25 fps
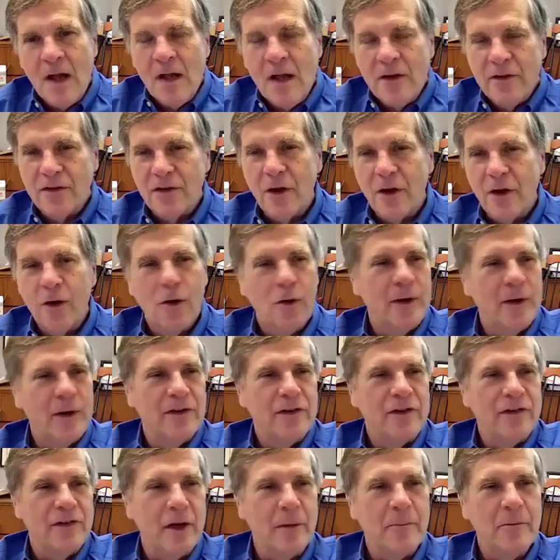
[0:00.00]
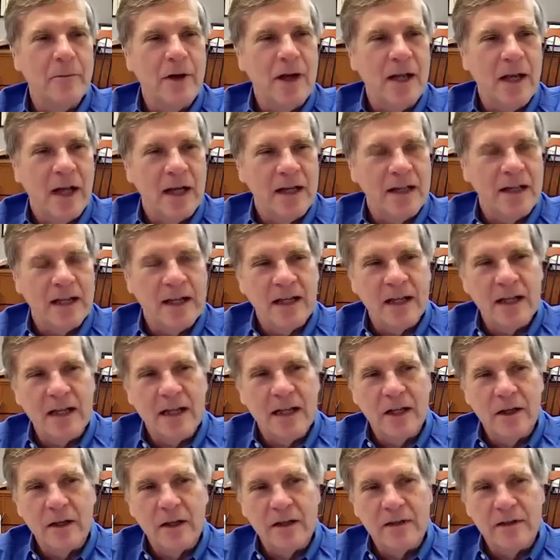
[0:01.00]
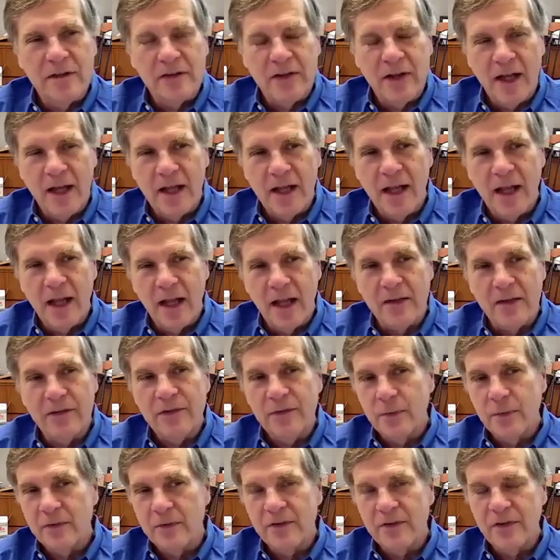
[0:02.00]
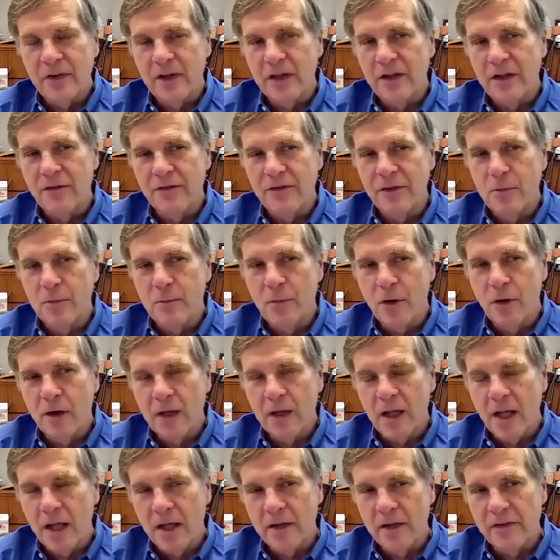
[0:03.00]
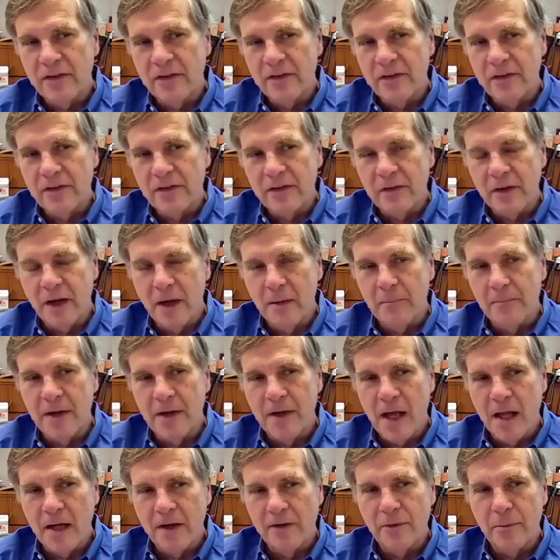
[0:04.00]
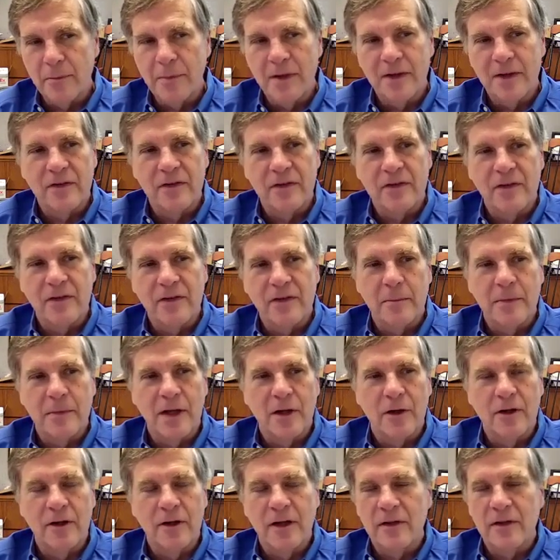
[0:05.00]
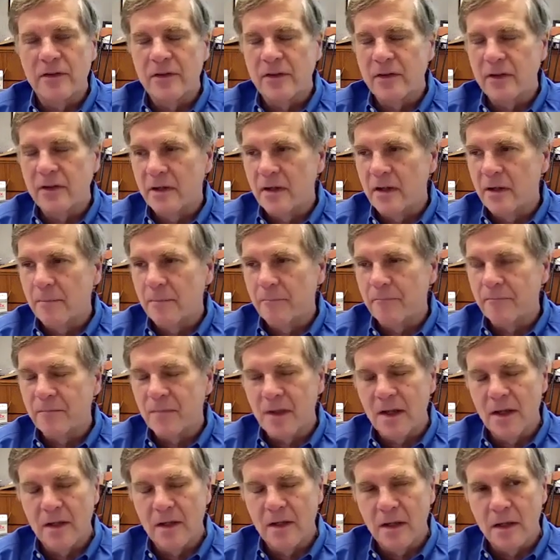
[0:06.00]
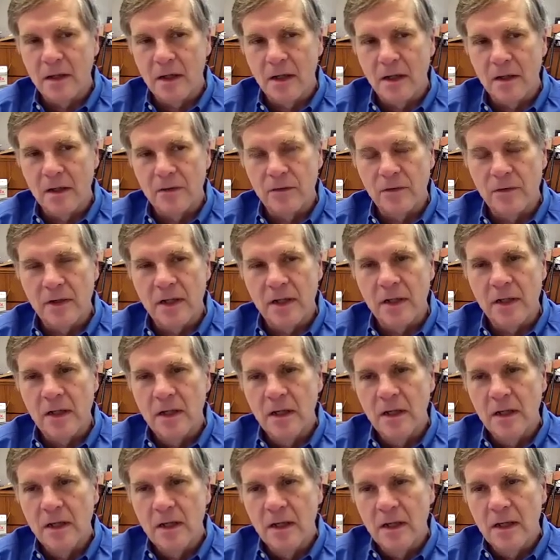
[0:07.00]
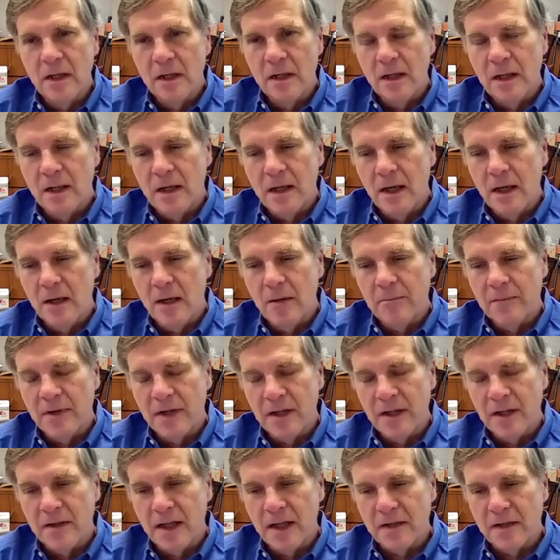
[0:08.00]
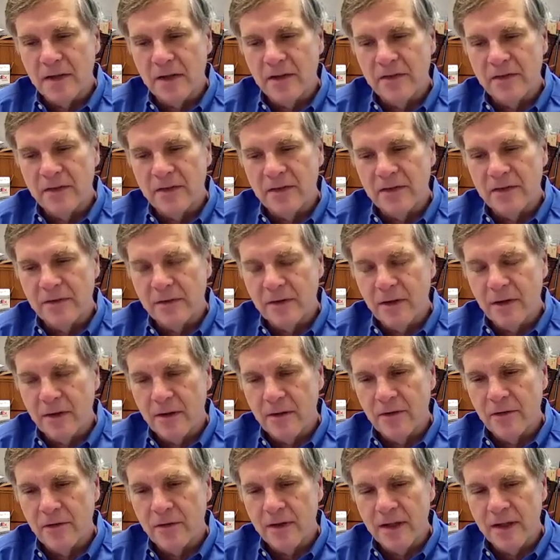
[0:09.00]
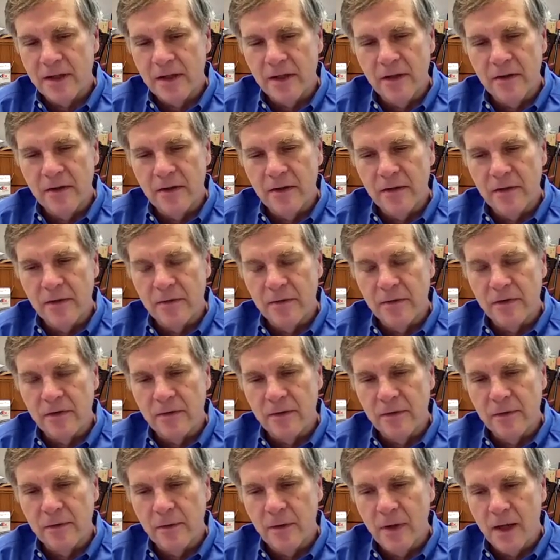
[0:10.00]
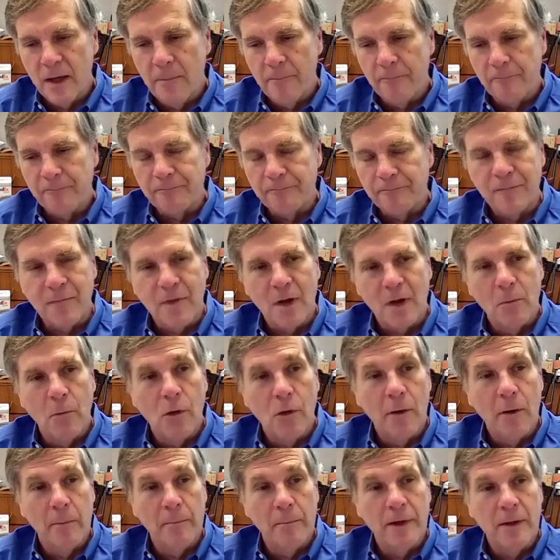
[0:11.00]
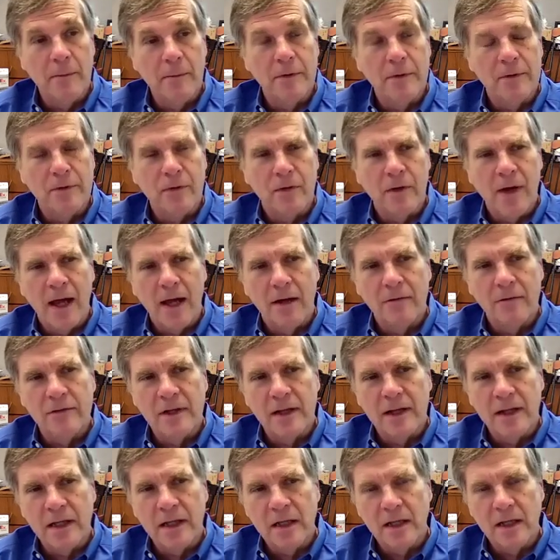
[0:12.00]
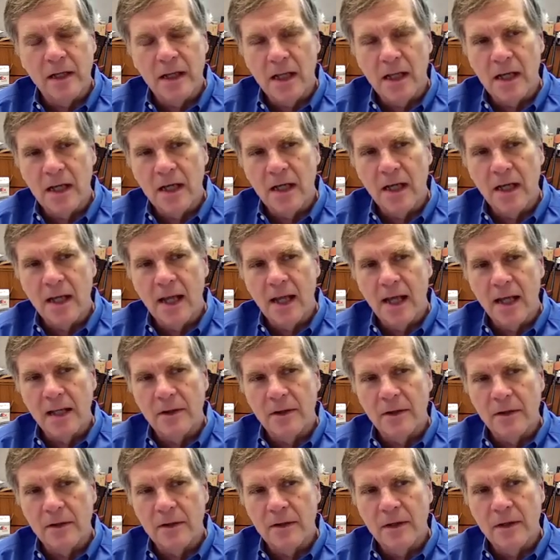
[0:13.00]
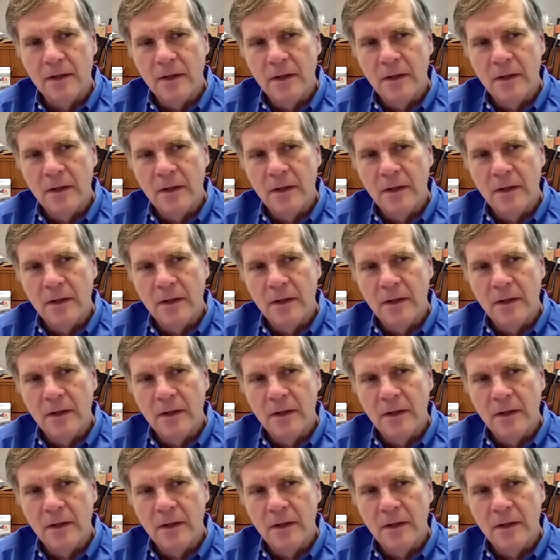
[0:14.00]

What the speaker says: So, in summary, I think you can say yes, we're seeing a few more cases, not as much as some areas in the country, and that this is largely due to more people traveling, getting together,